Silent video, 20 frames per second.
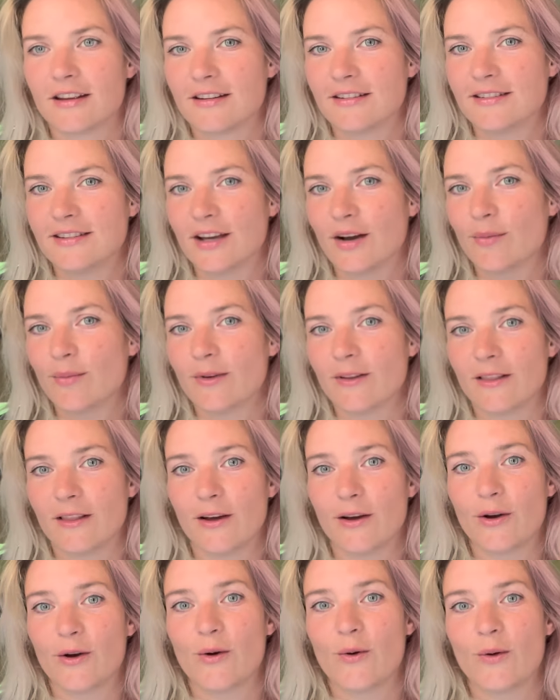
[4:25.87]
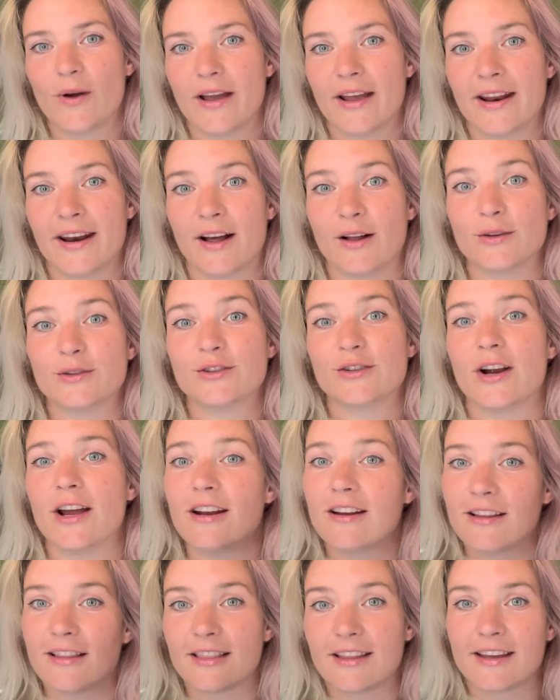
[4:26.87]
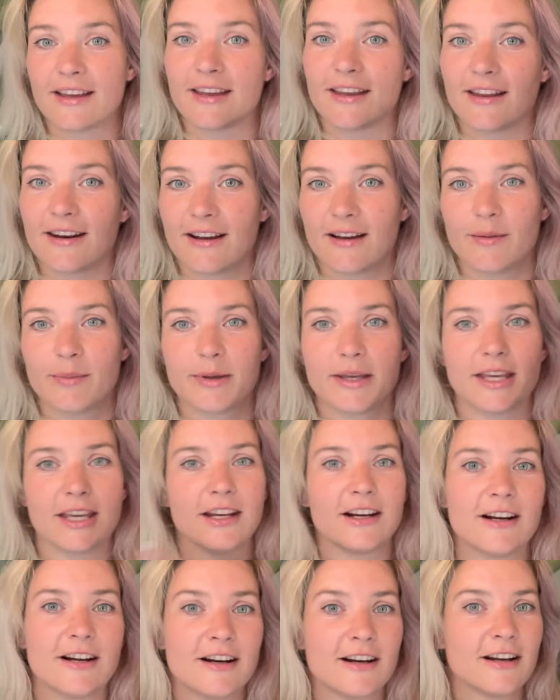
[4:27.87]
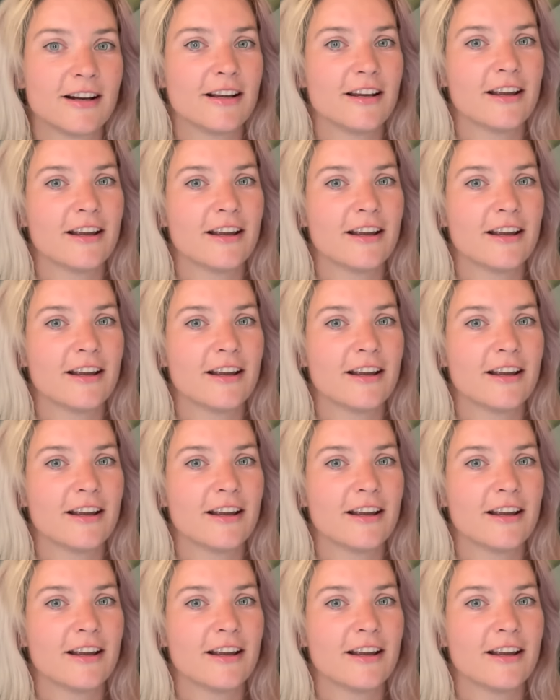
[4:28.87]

down below, and I'll try to link it up here